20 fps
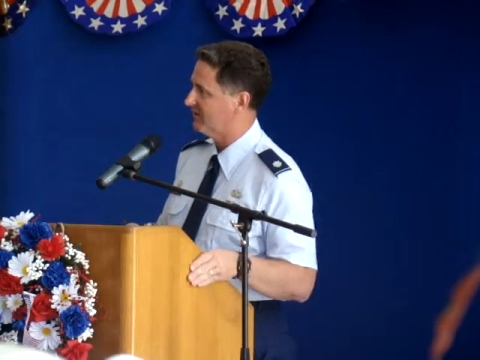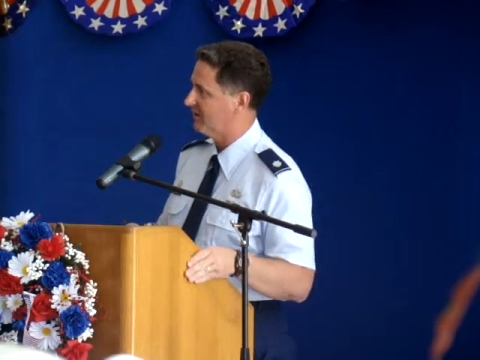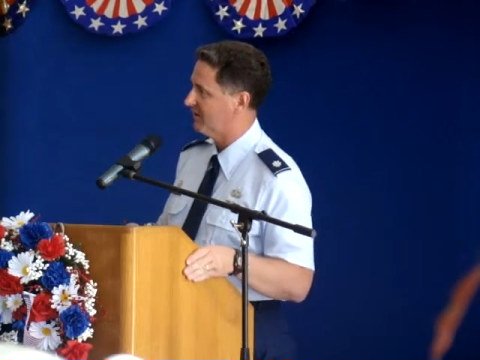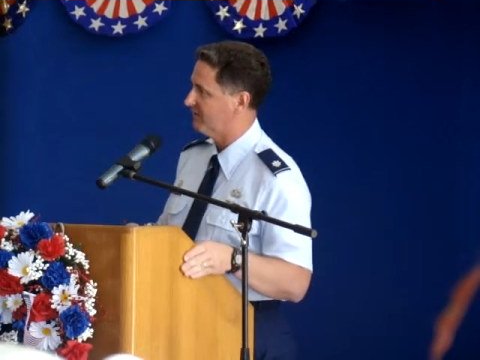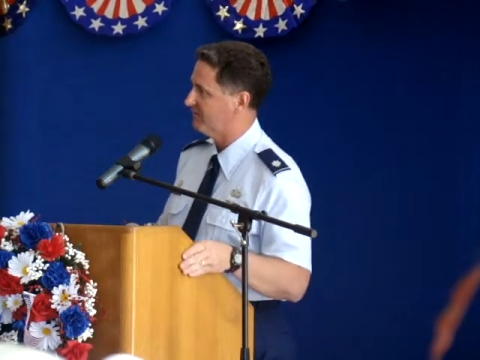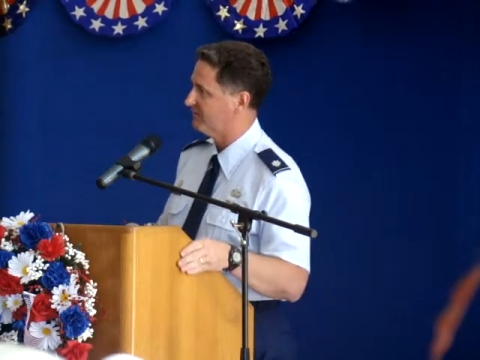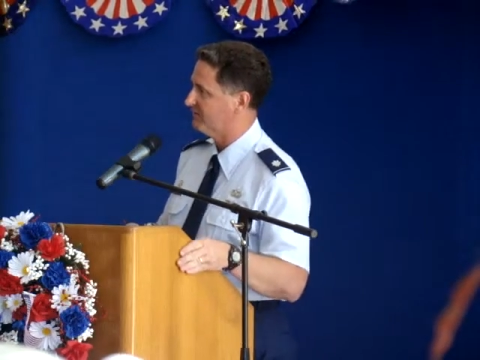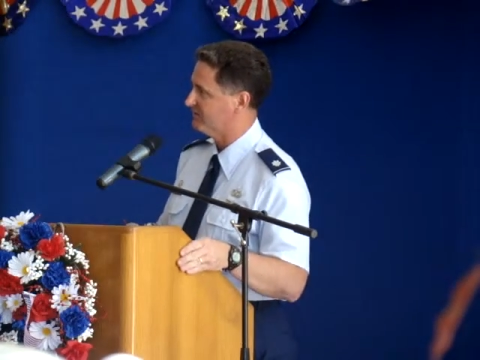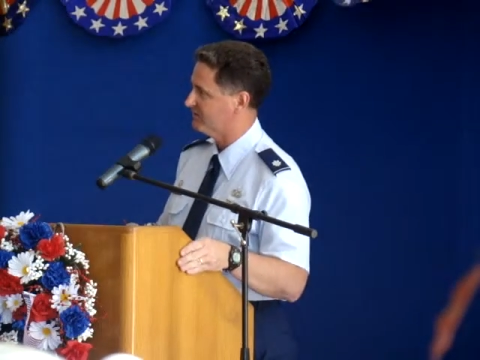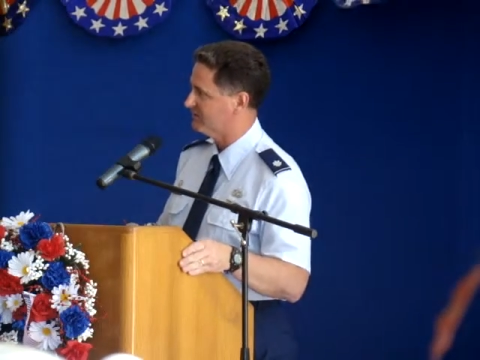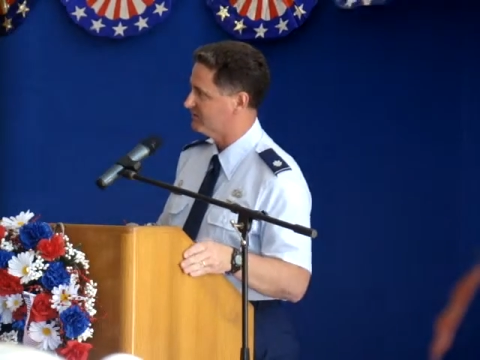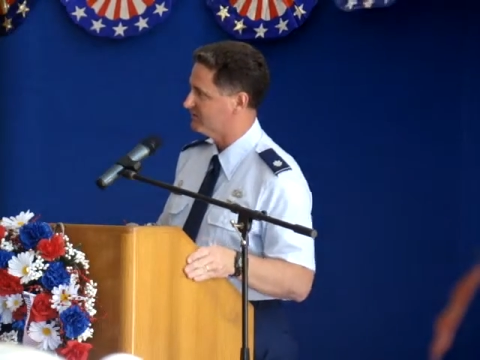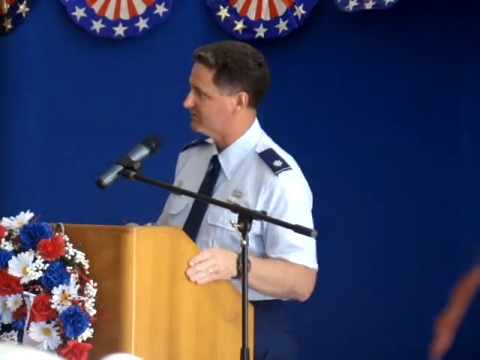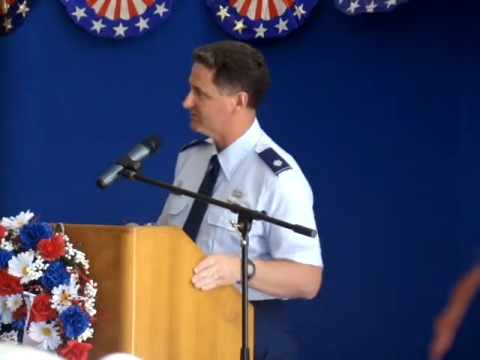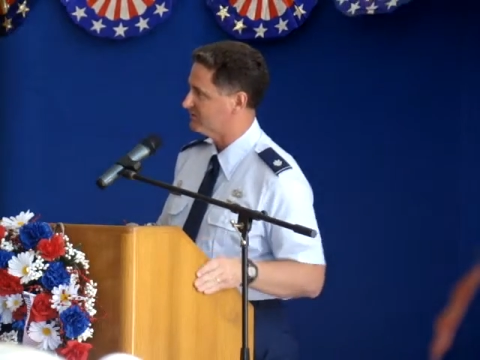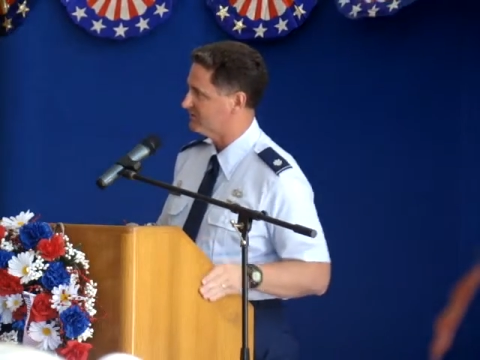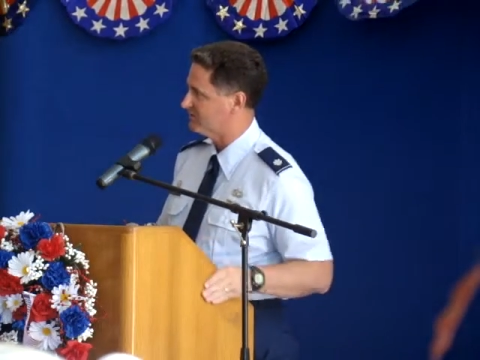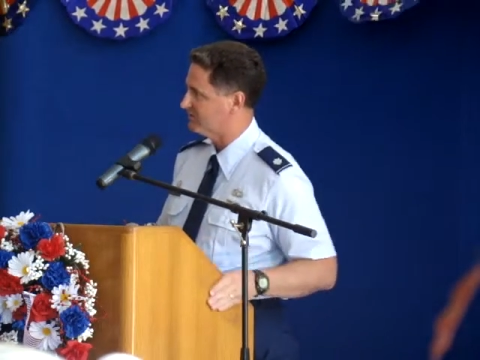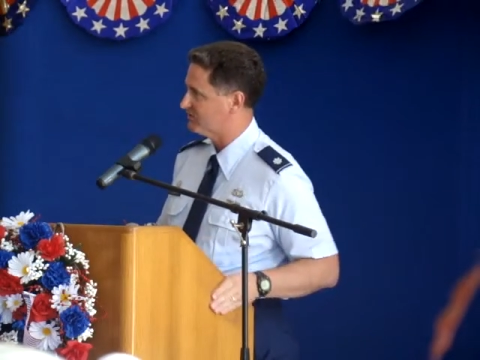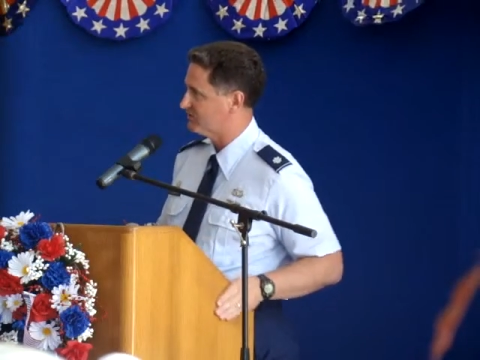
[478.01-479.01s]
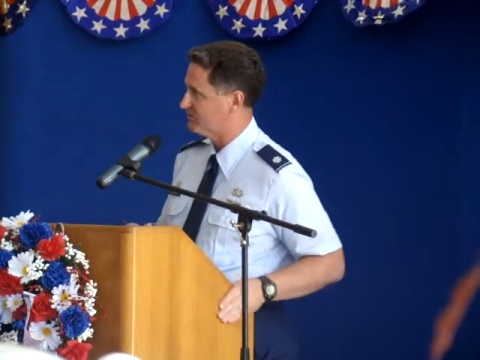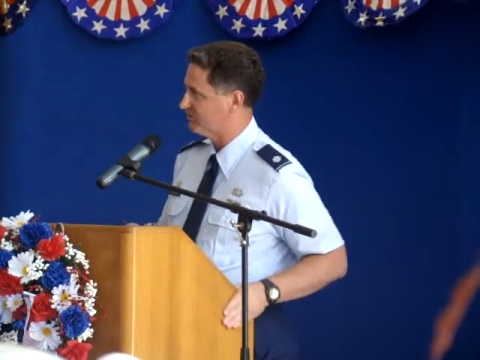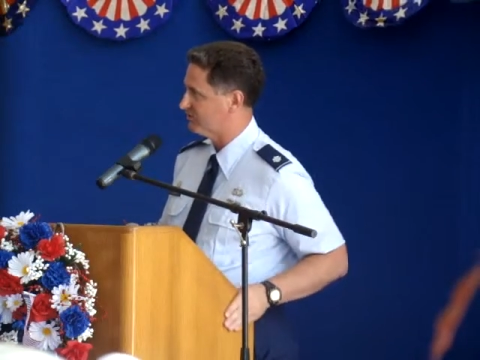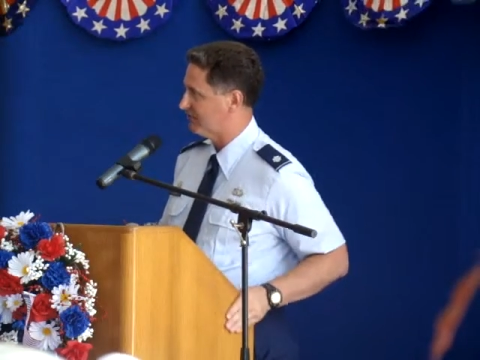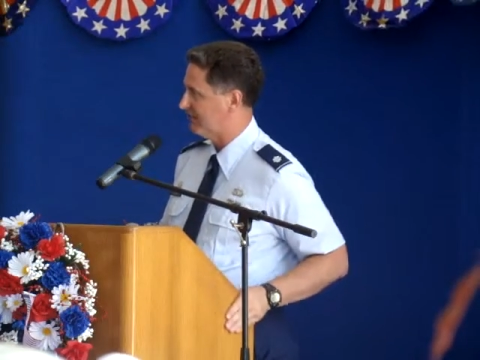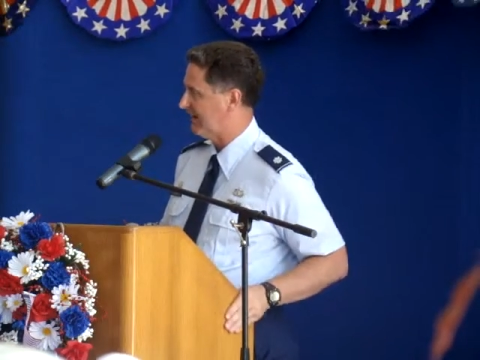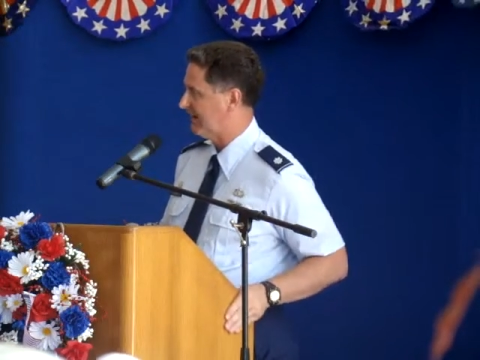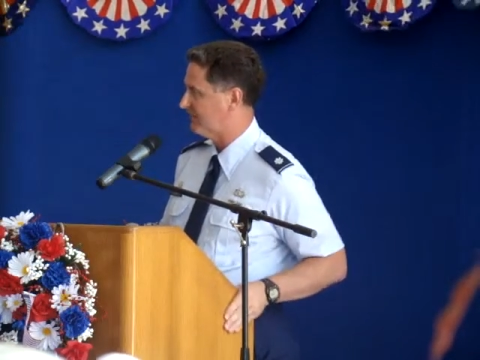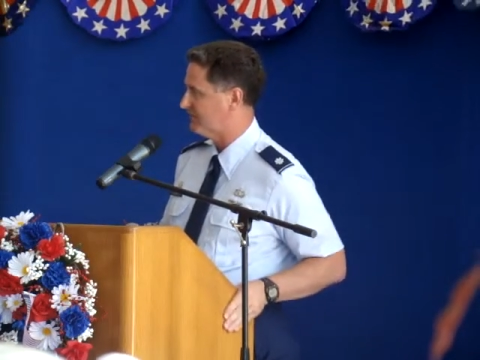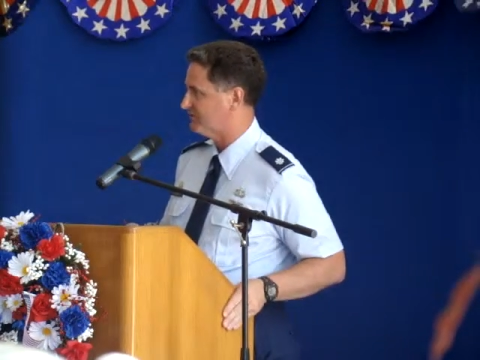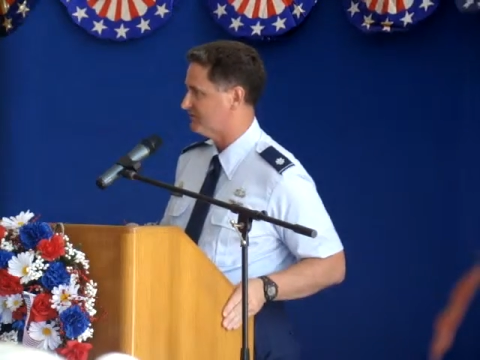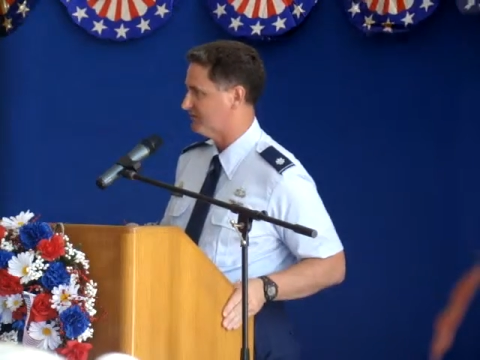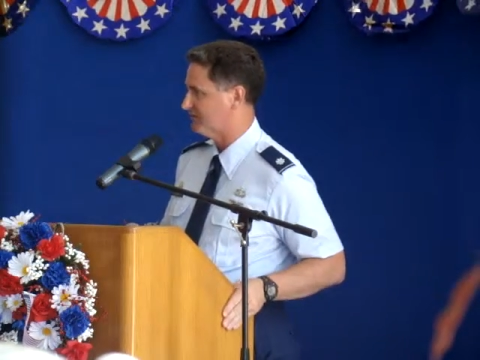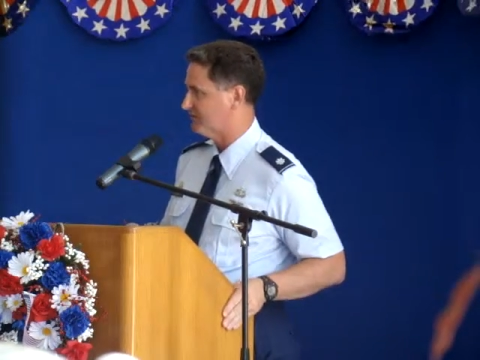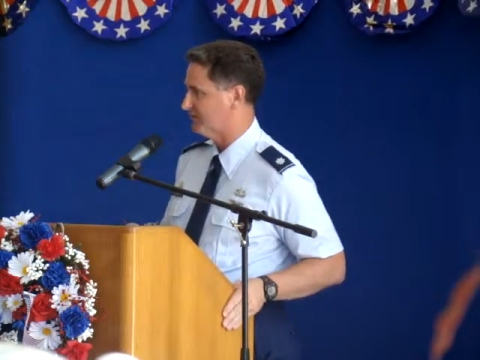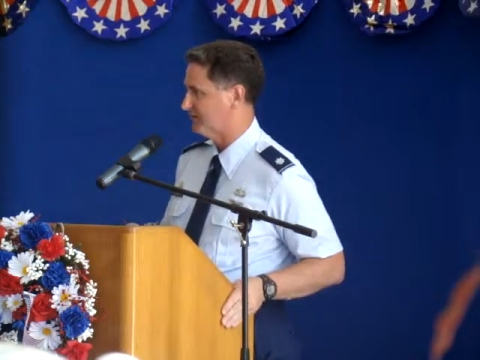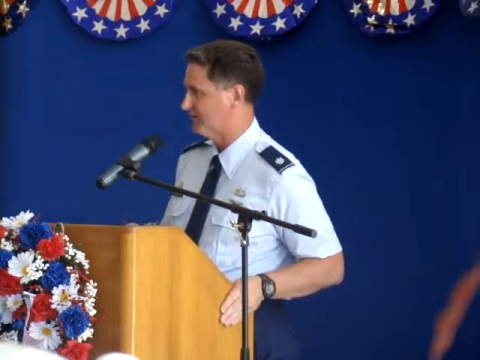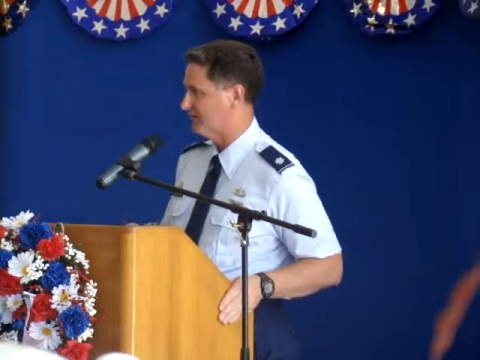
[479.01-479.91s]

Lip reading: off in the distance there are houses